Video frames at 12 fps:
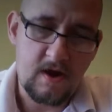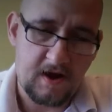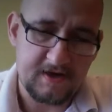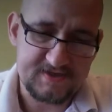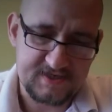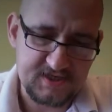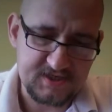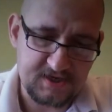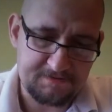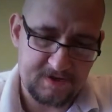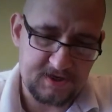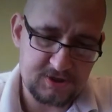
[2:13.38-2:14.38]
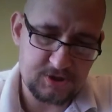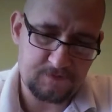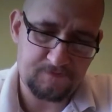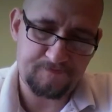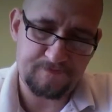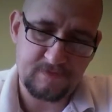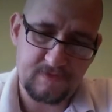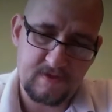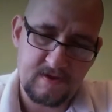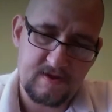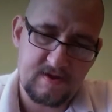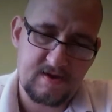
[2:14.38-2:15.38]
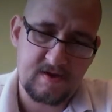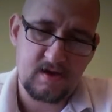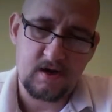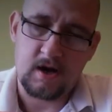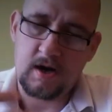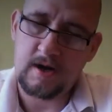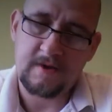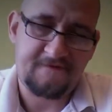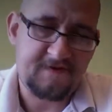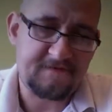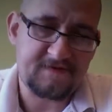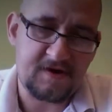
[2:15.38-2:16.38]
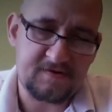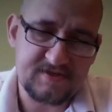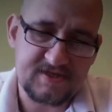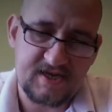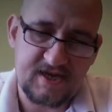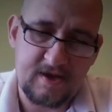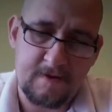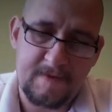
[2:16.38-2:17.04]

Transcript: Alright, Sex on the Peach. The flavor notes say,